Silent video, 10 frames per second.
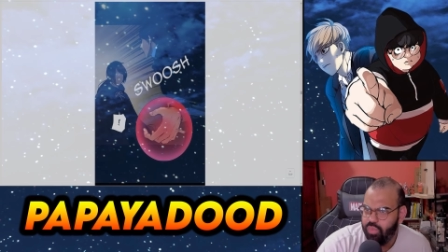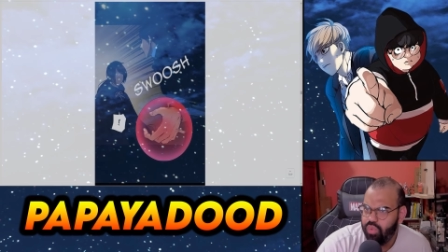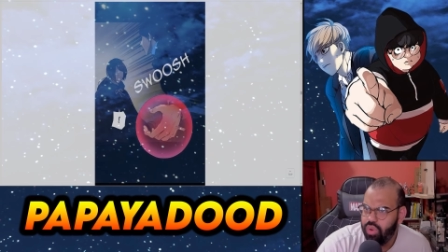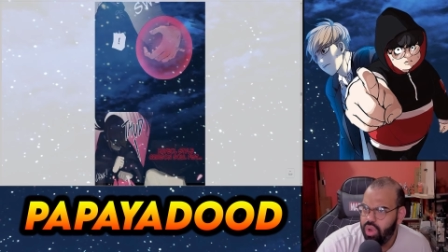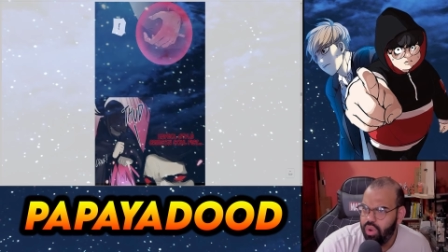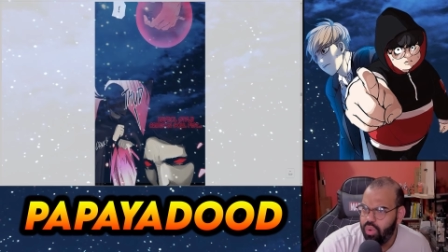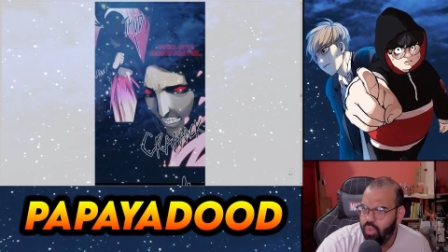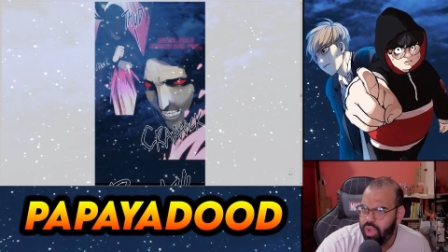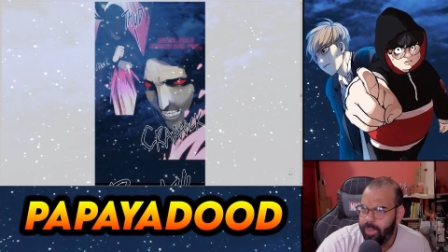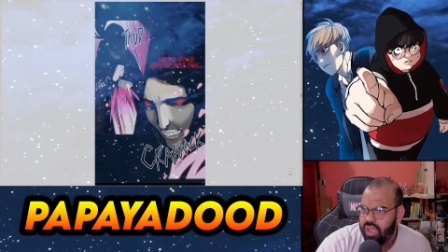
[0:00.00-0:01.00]

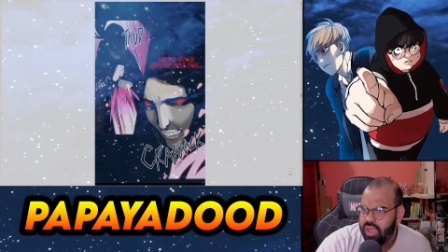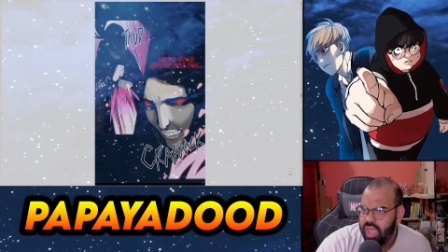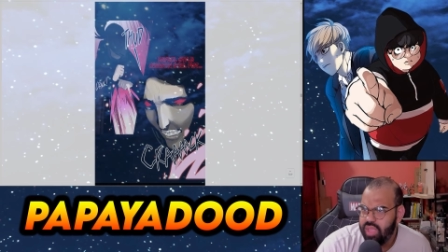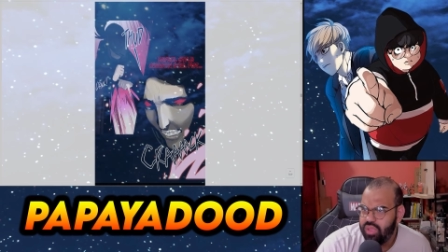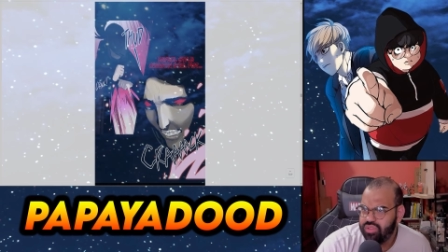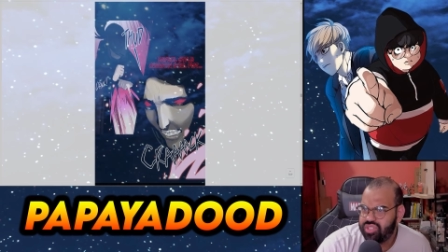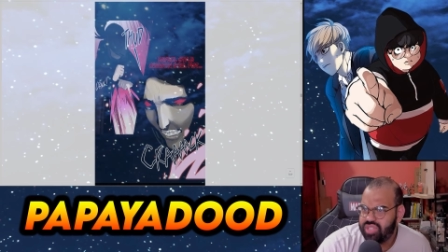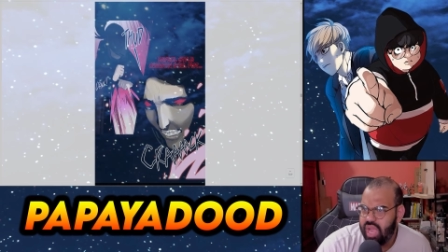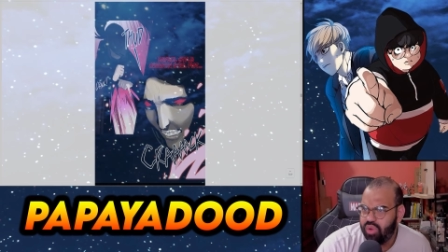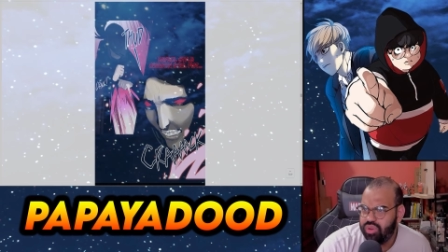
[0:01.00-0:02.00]
Whoa. Heyo
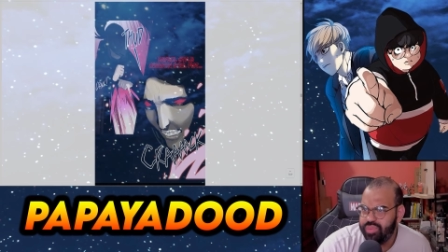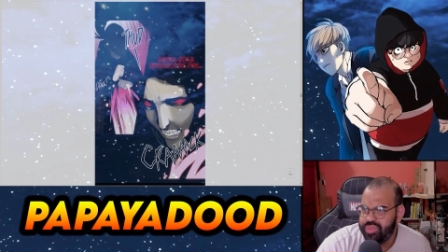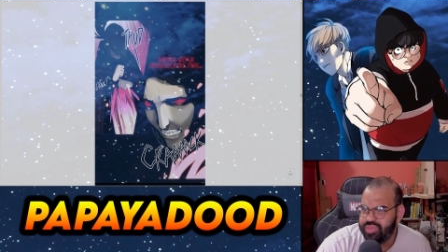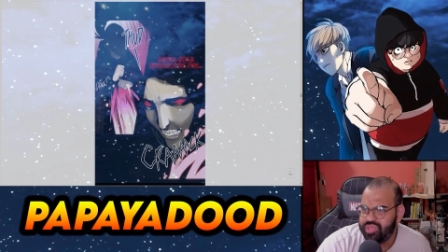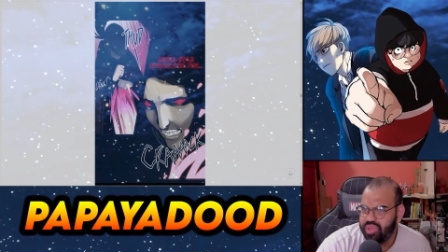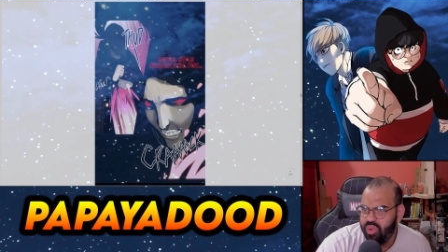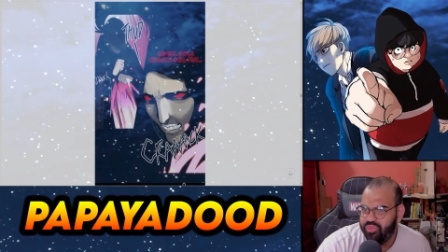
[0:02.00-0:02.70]
style Crimson Soul